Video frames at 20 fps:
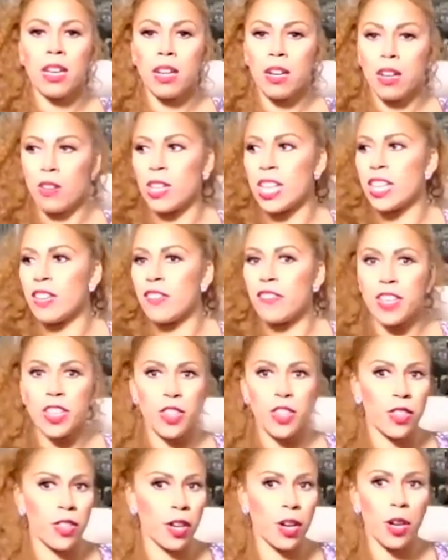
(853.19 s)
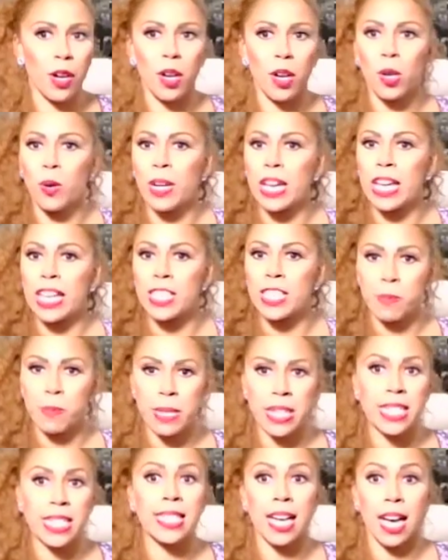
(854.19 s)
Even though it's
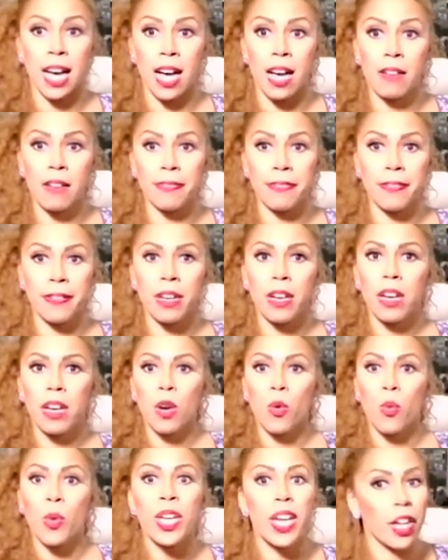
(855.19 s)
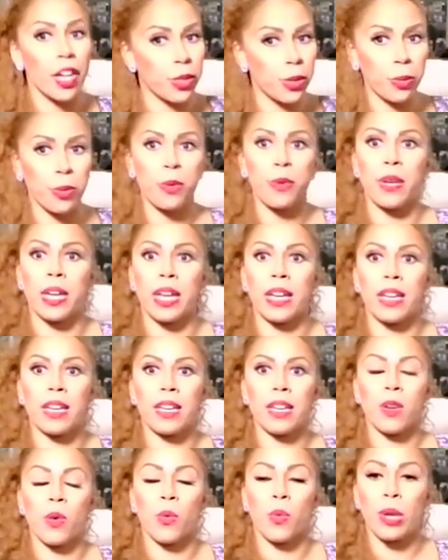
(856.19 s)
been tough, we got through it.
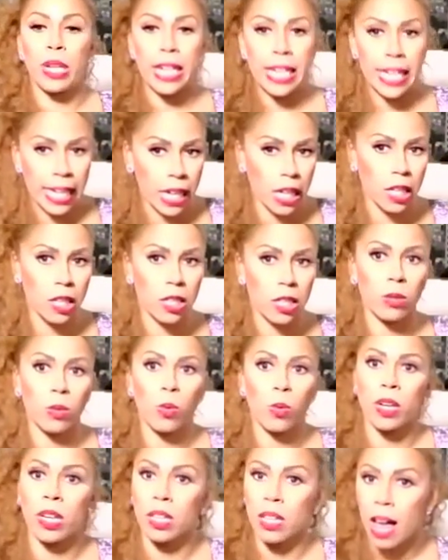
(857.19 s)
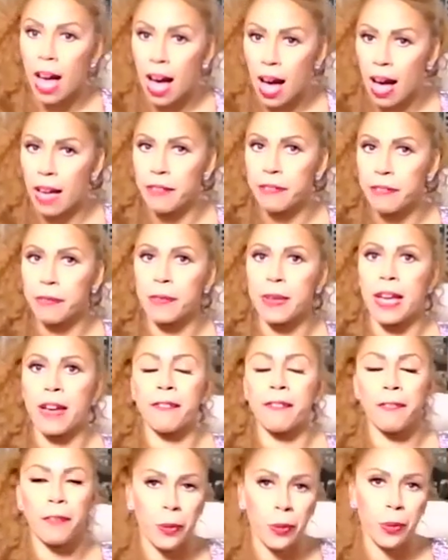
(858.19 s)
We're here. We're alive. We have
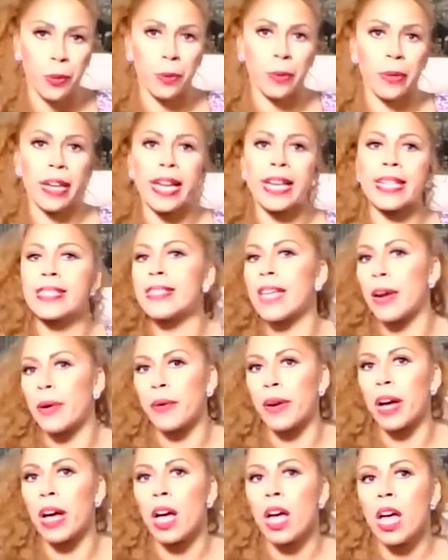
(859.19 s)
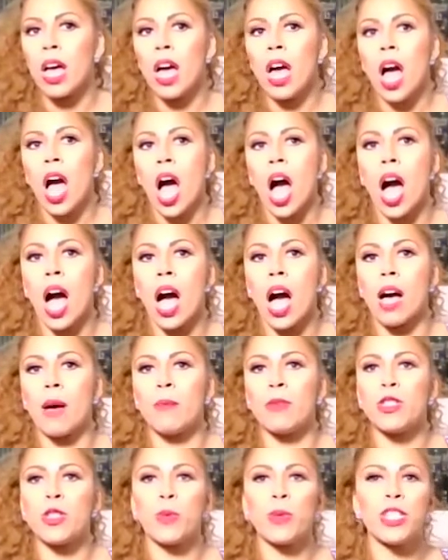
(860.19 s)
food, etc.
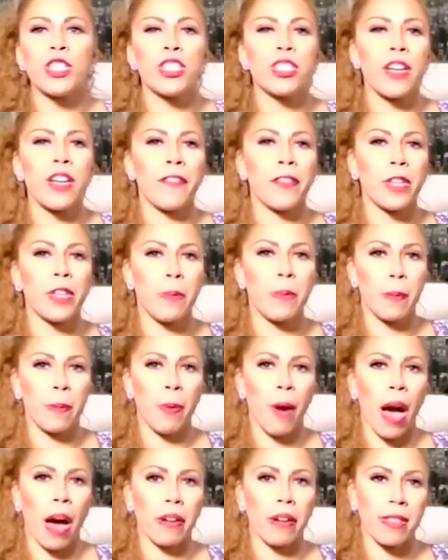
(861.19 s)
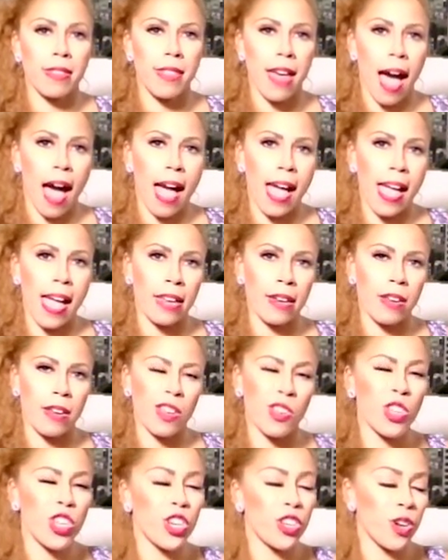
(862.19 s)
So we should definitely be proud of that. And,
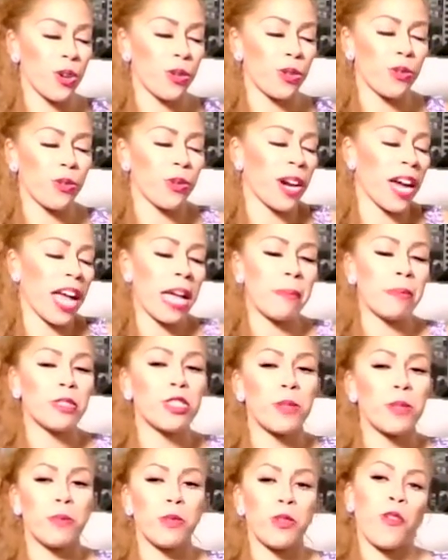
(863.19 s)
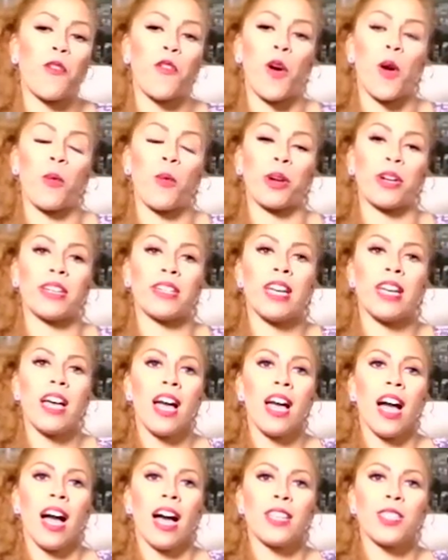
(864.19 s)
we're able to move forward.
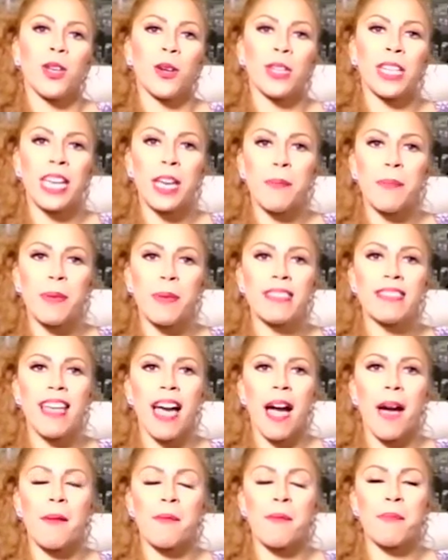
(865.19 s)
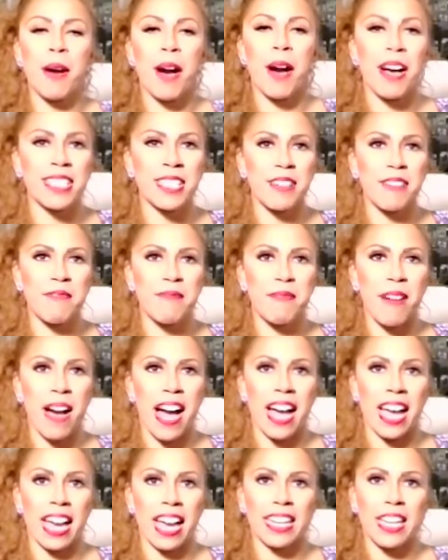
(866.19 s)
So keeping that positive
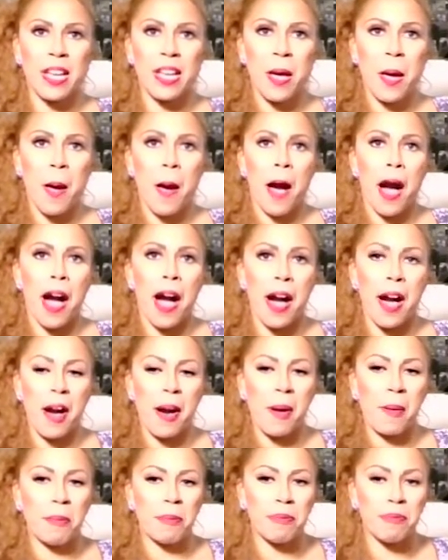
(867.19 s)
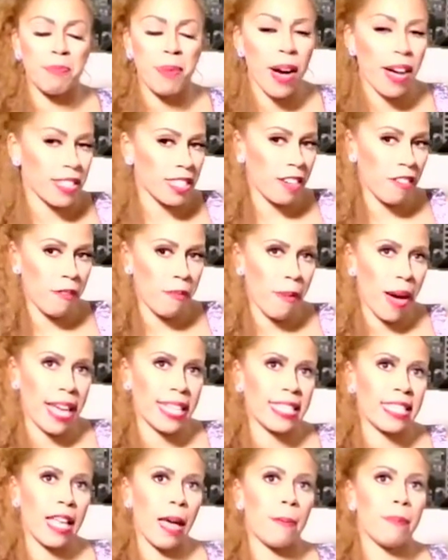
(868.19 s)
mind, positive
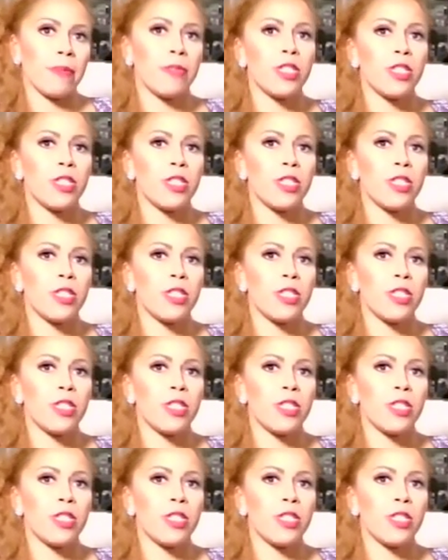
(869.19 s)
mindset.